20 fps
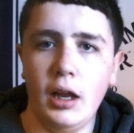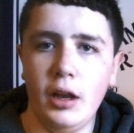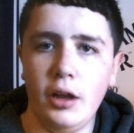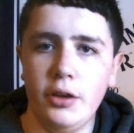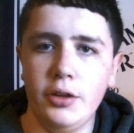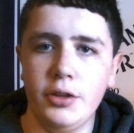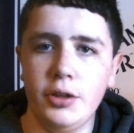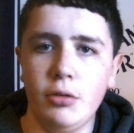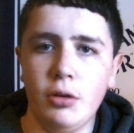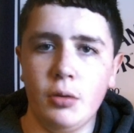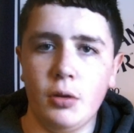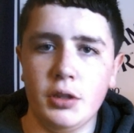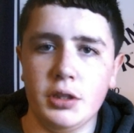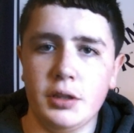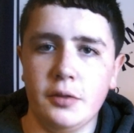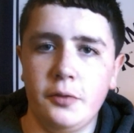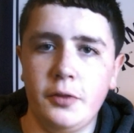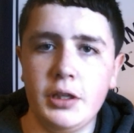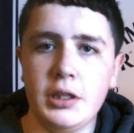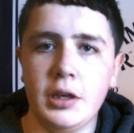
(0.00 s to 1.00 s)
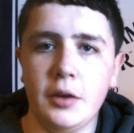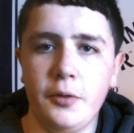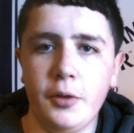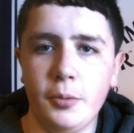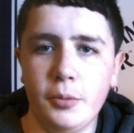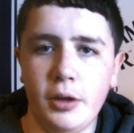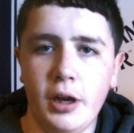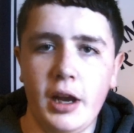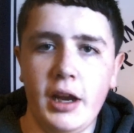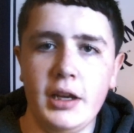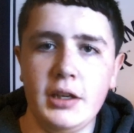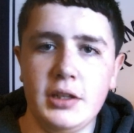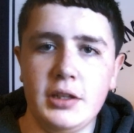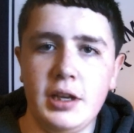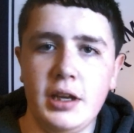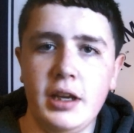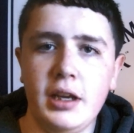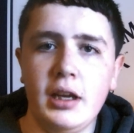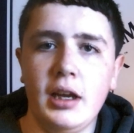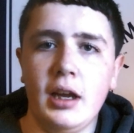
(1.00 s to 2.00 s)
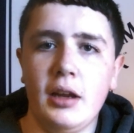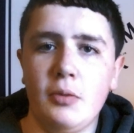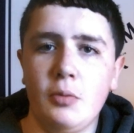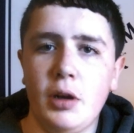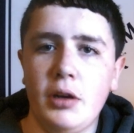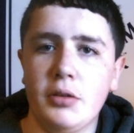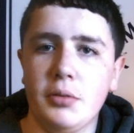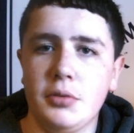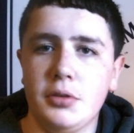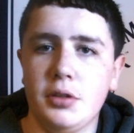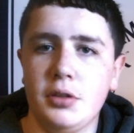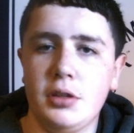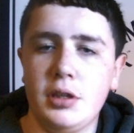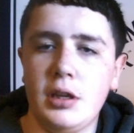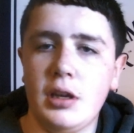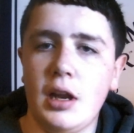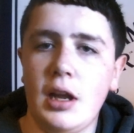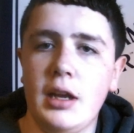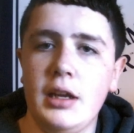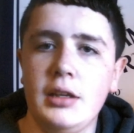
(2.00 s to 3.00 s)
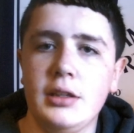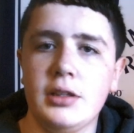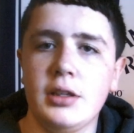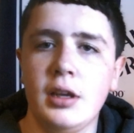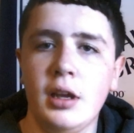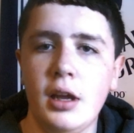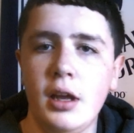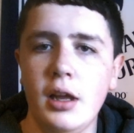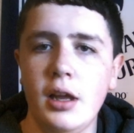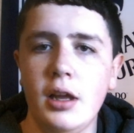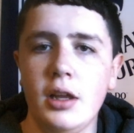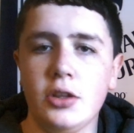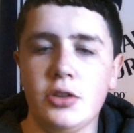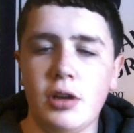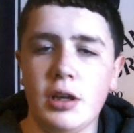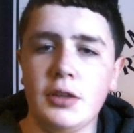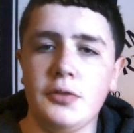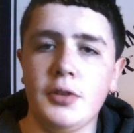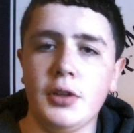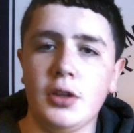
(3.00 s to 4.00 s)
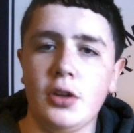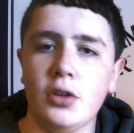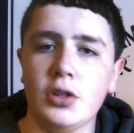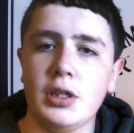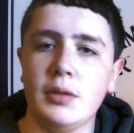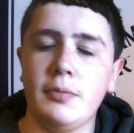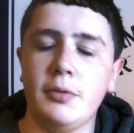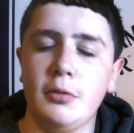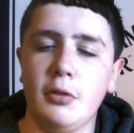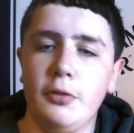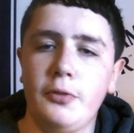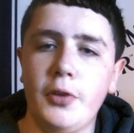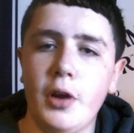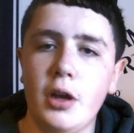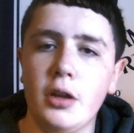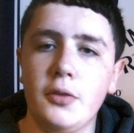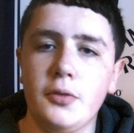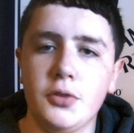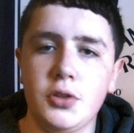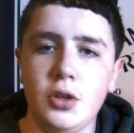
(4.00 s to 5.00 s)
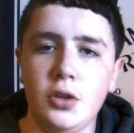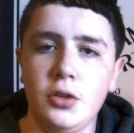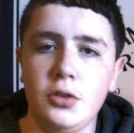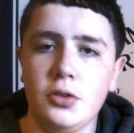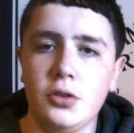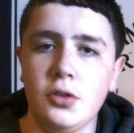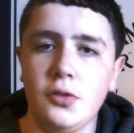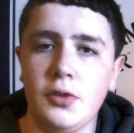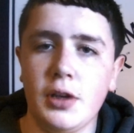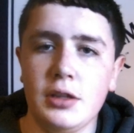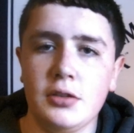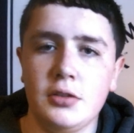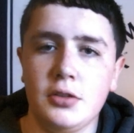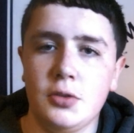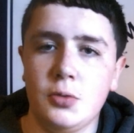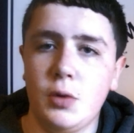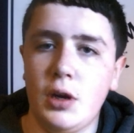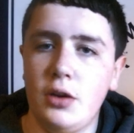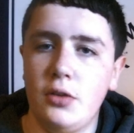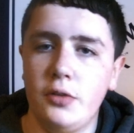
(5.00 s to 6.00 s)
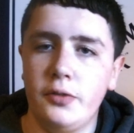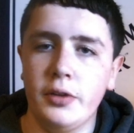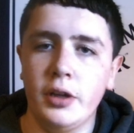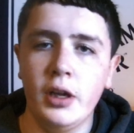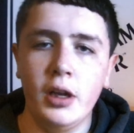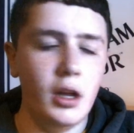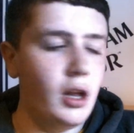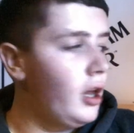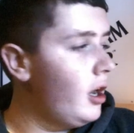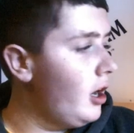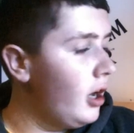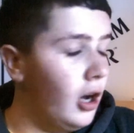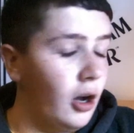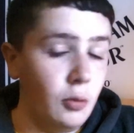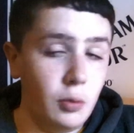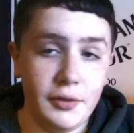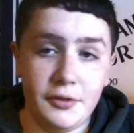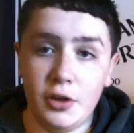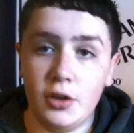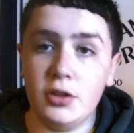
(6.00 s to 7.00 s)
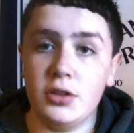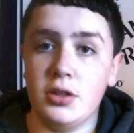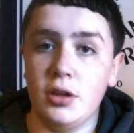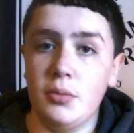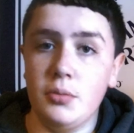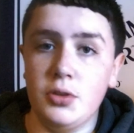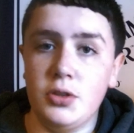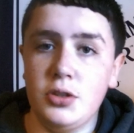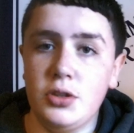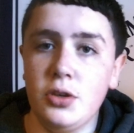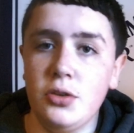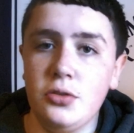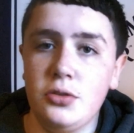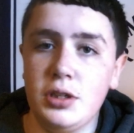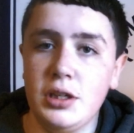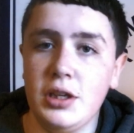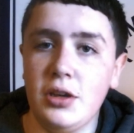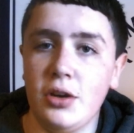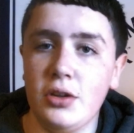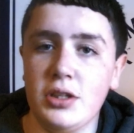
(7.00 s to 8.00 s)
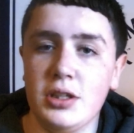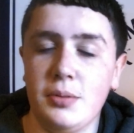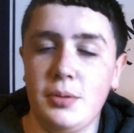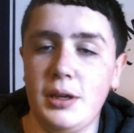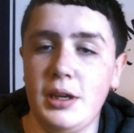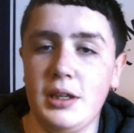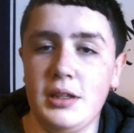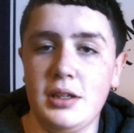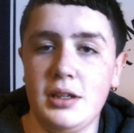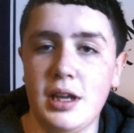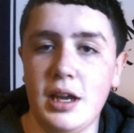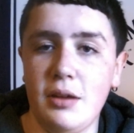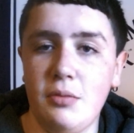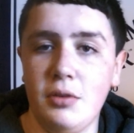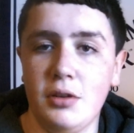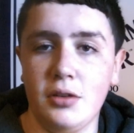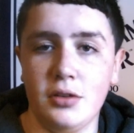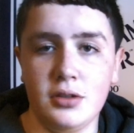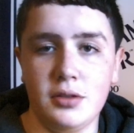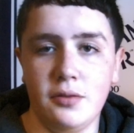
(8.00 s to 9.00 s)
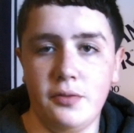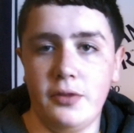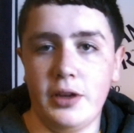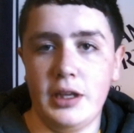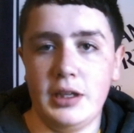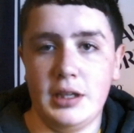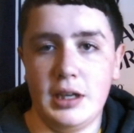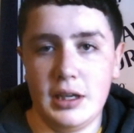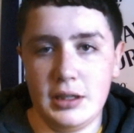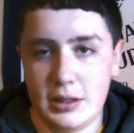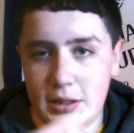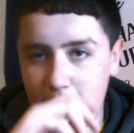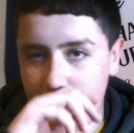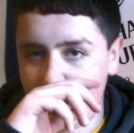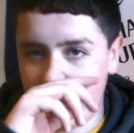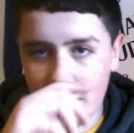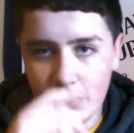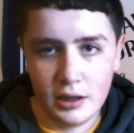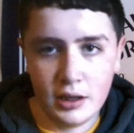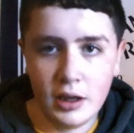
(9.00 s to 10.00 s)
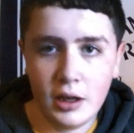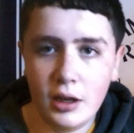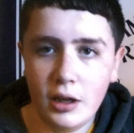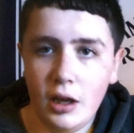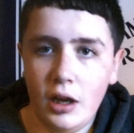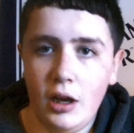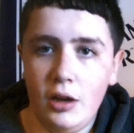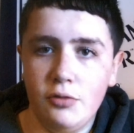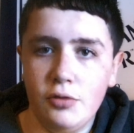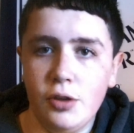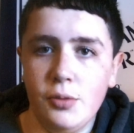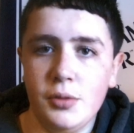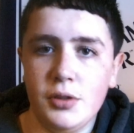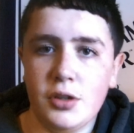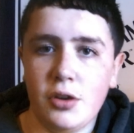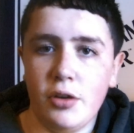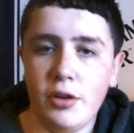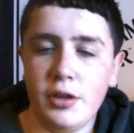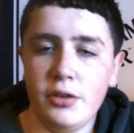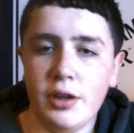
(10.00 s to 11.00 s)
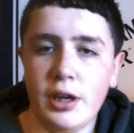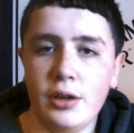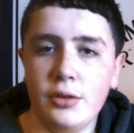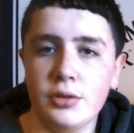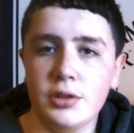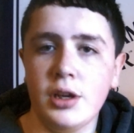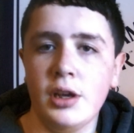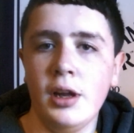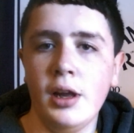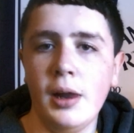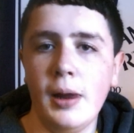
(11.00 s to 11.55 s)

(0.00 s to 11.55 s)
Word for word: Hello, you are watching Fishy Football HD and welcome to today's transfer gossip for the 3rd of June 2012. Uh, we've got some juicy gossip here today, we've got some fantastic uh, rumours going around.